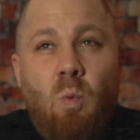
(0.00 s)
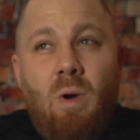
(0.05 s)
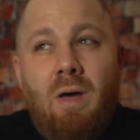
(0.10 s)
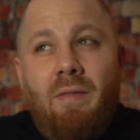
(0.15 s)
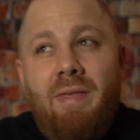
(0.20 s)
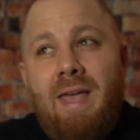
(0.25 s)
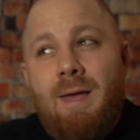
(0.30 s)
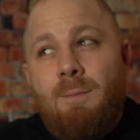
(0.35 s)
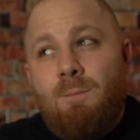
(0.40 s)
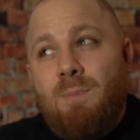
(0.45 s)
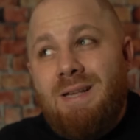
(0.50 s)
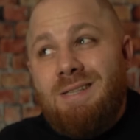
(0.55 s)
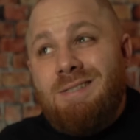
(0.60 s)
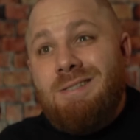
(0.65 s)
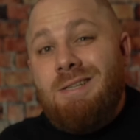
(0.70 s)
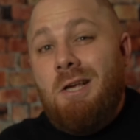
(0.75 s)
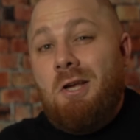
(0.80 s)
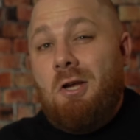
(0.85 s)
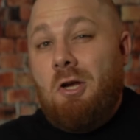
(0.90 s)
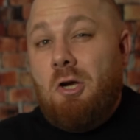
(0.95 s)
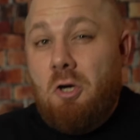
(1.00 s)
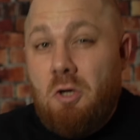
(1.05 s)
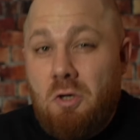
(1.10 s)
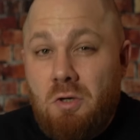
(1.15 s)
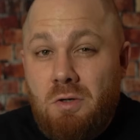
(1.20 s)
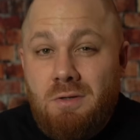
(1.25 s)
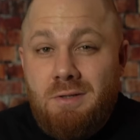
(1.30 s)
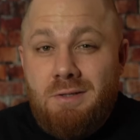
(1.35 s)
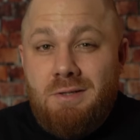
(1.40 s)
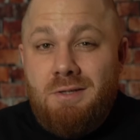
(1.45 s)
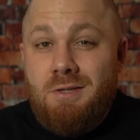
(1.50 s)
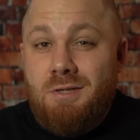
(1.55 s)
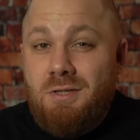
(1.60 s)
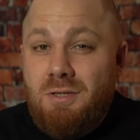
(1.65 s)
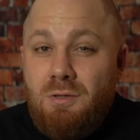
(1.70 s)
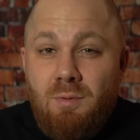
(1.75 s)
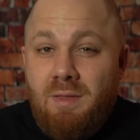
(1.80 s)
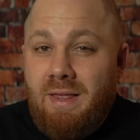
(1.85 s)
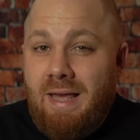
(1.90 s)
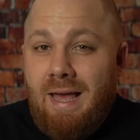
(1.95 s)
while the MPC could
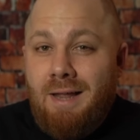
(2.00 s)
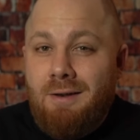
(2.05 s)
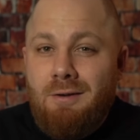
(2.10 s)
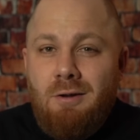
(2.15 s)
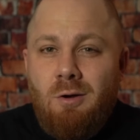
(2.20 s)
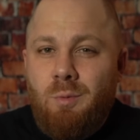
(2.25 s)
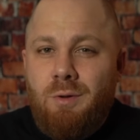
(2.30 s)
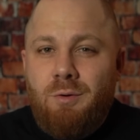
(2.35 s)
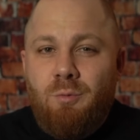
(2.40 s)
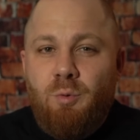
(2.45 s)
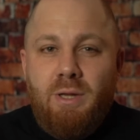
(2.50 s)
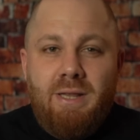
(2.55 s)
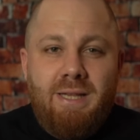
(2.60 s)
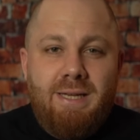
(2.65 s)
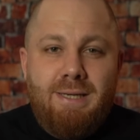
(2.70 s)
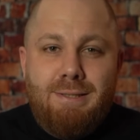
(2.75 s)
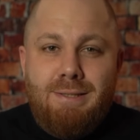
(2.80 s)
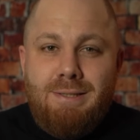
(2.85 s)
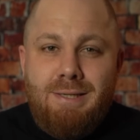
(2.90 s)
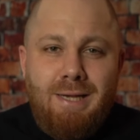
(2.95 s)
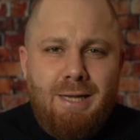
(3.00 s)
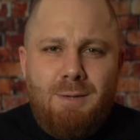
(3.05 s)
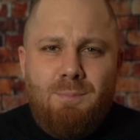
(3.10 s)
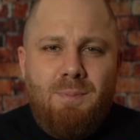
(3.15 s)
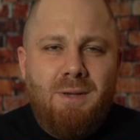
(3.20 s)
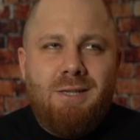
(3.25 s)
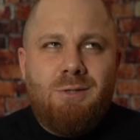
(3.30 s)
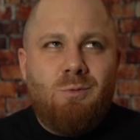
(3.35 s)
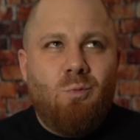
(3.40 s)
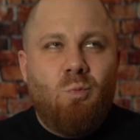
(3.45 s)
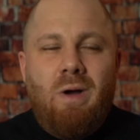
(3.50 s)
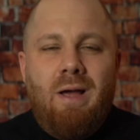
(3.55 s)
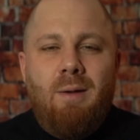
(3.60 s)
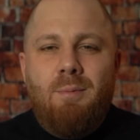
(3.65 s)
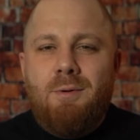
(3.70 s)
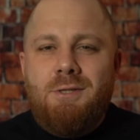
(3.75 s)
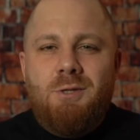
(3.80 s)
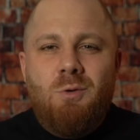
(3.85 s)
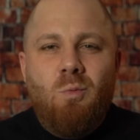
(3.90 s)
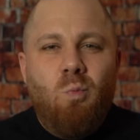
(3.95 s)
do that, no one really did, because why
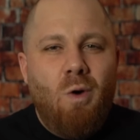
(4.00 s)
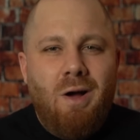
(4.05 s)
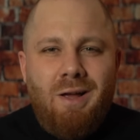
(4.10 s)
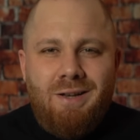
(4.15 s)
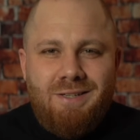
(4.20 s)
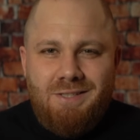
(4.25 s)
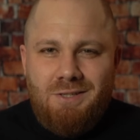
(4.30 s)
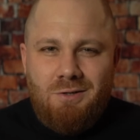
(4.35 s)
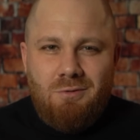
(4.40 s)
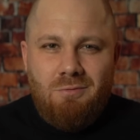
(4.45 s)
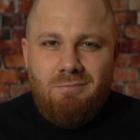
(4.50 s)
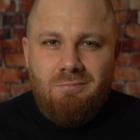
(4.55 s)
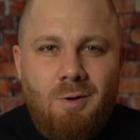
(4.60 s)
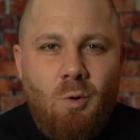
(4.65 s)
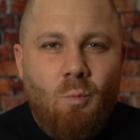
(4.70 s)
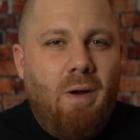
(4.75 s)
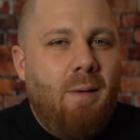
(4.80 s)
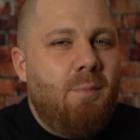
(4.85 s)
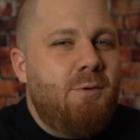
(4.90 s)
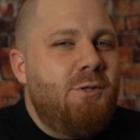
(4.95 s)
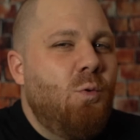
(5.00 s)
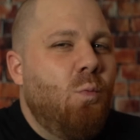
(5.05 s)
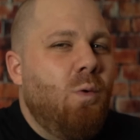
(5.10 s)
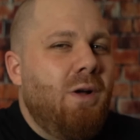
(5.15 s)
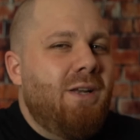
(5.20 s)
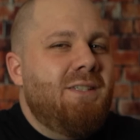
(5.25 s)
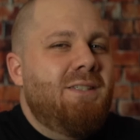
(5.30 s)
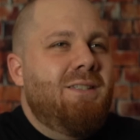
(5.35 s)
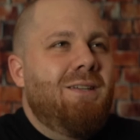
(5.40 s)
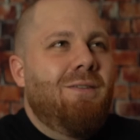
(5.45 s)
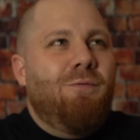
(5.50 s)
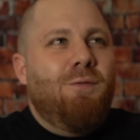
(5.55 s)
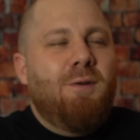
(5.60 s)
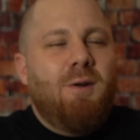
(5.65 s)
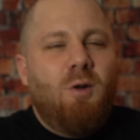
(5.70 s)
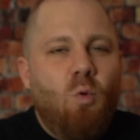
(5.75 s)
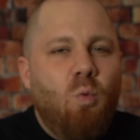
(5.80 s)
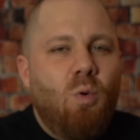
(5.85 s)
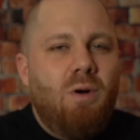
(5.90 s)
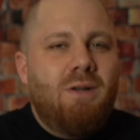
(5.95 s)
would you want to? Why would you want different
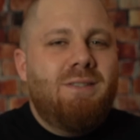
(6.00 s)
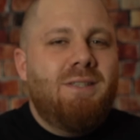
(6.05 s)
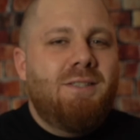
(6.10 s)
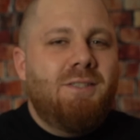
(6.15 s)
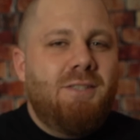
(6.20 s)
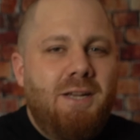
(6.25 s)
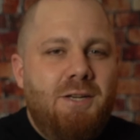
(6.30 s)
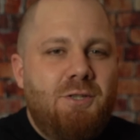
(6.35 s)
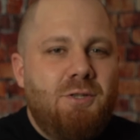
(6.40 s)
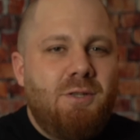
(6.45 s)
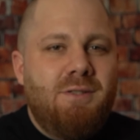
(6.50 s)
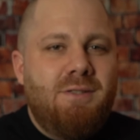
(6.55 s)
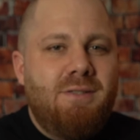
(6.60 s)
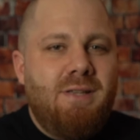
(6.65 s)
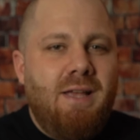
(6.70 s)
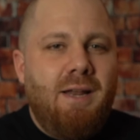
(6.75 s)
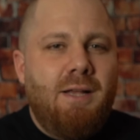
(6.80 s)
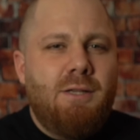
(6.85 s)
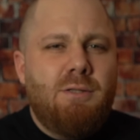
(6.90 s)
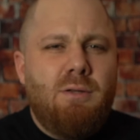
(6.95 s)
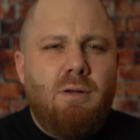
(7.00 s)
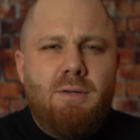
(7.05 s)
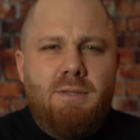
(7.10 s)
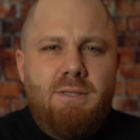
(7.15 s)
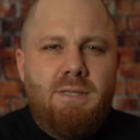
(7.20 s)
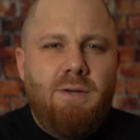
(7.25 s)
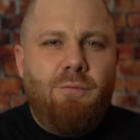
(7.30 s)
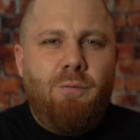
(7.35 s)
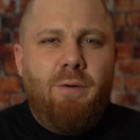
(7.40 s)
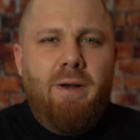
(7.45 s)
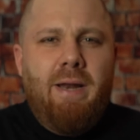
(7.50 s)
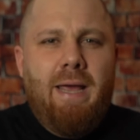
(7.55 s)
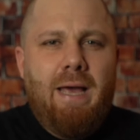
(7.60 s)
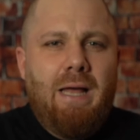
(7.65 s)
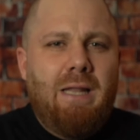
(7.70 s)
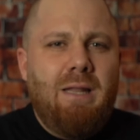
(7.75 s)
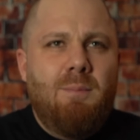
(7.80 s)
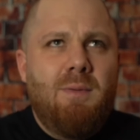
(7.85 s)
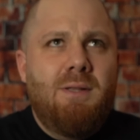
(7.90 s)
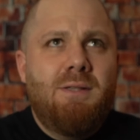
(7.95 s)
quantization settings on different
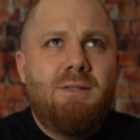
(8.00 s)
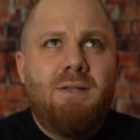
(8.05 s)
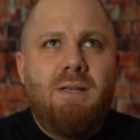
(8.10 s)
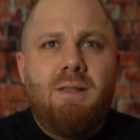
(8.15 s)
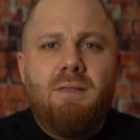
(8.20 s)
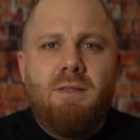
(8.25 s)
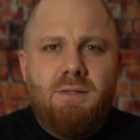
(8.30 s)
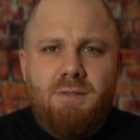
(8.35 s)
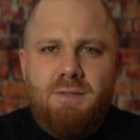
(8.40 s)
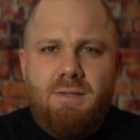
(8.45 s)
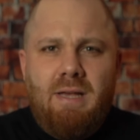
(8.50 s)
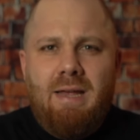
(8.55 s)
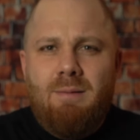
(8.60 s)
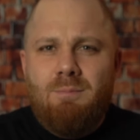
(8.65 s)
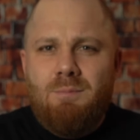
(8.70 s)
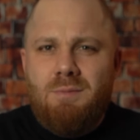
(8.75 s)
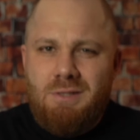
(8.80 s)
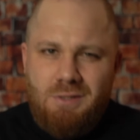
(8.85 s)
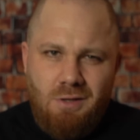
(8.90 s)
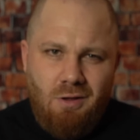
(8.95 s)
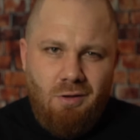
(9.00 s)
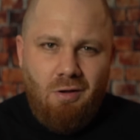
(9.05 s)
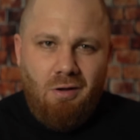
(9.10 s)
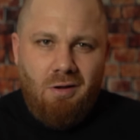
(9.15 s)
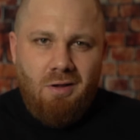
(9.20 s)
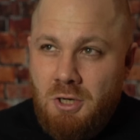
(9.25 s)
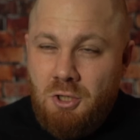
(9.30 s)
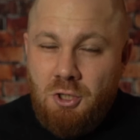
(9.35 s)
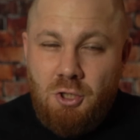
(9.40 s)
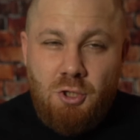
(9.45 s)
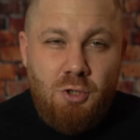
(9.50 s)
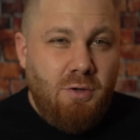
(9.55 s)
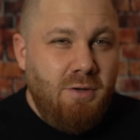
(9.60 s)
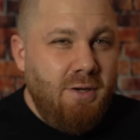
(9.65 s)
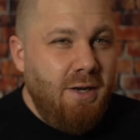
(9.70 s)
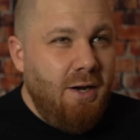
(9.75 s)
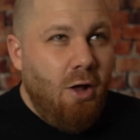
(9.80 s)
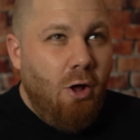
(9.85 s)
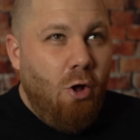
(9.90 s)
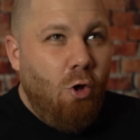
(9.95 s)
elements in the same song? Shouldn't
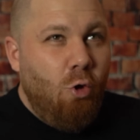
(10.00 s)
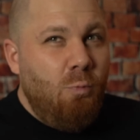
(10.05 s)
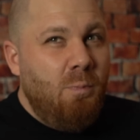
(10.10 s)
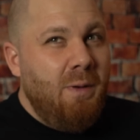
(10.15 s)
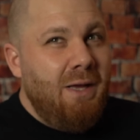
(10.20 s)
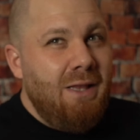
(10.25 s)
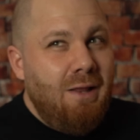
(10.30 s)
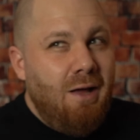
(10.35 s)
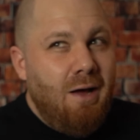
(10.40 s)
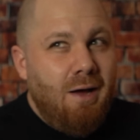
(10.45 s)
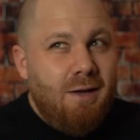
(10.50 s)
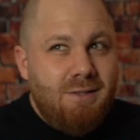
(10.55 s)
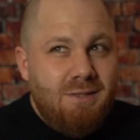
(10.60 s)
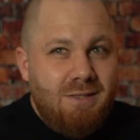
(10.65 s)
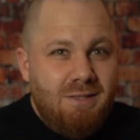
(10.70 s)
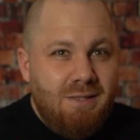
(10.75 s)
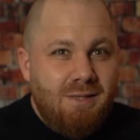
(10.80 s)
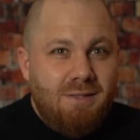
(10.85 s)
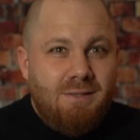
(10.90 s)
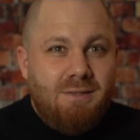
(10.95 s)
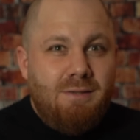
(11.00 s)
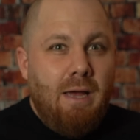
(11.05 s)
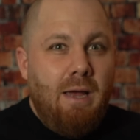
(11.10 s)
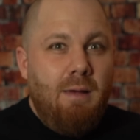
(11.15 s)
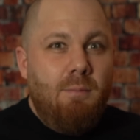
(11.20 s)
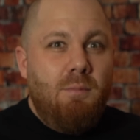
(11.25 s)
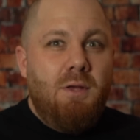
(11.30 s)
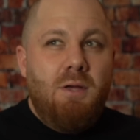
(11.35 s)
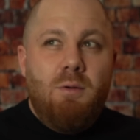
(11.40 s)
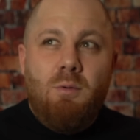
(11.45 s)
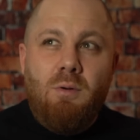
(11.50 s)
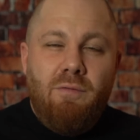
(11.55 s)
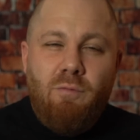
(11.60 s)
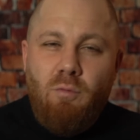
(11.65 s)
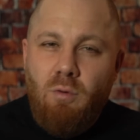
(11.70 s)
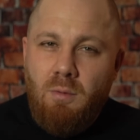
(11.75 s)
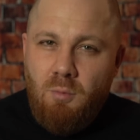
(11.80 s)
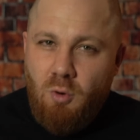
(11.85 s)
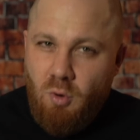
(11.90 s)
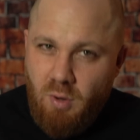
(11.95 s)
it all be locked to the same
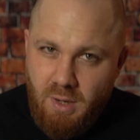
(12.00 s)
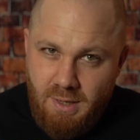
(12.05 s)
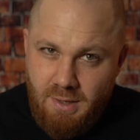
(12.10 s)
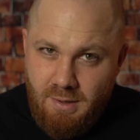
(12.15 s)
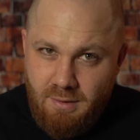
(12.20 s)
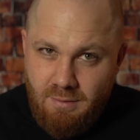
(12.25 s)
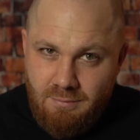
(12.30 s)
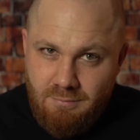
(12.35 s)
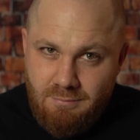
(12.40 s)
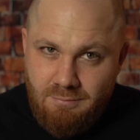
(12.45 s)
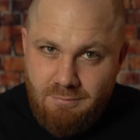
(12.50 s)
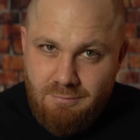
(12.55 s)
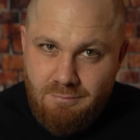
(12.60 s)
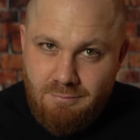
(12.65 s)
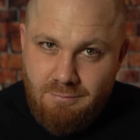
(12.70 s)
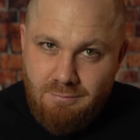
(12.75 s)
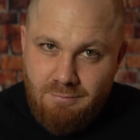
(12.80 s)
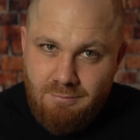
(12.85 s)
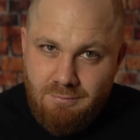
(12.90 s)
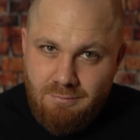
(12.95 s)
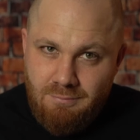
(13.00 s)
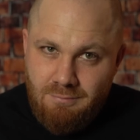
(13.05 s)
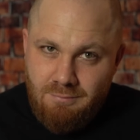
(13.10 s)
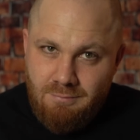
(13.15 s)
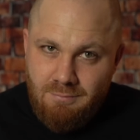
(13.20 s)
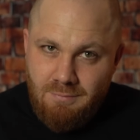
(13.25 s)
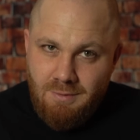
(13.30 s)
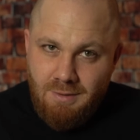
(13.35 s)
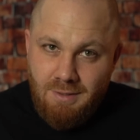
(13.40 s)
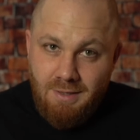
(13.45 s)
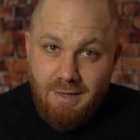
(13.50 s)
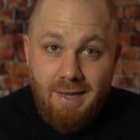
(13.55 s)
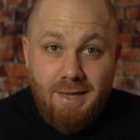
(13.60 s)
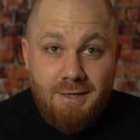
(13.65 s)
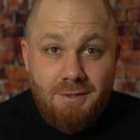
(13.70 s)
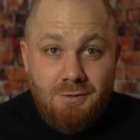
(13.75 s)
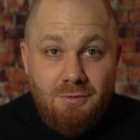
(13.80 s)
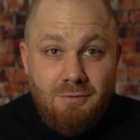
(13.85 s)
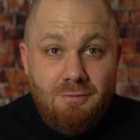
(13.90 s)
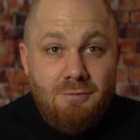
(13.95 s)
uniform grid?
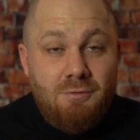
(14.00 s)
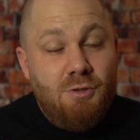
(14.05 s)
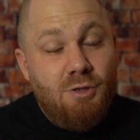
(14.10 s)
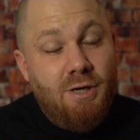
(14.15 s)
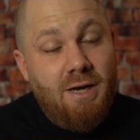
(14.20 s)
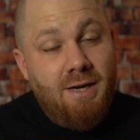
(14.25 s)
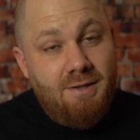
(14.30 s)
Enter J